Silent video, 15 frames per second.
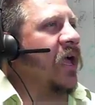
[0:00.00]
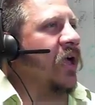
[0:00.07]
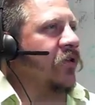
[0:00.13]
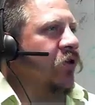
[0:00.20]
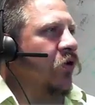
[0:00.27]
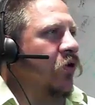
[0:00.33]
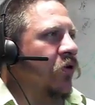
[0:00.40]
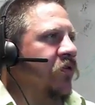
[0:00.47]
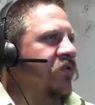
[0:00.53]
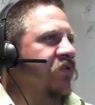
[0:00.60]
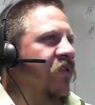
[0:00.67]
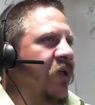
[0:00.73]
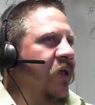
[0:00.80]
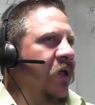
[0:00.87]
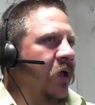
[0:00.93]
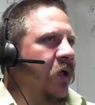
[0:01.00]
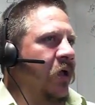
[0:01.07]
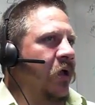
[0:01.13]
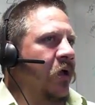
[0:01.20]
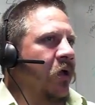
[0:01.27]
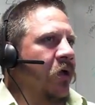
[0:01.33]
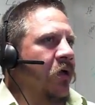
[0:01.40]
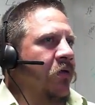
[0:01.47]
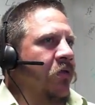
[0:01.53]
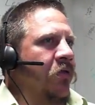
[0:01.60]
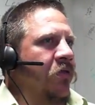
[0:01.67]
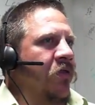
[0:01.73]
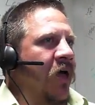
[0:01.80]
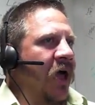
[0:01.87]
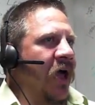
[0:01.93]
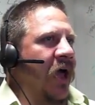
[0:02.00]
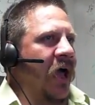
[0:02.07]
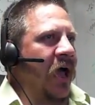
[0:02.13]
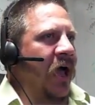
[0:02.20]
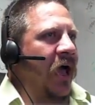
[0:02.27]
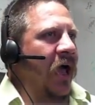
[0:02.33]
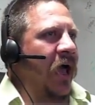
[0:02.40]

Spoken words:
and you'll see that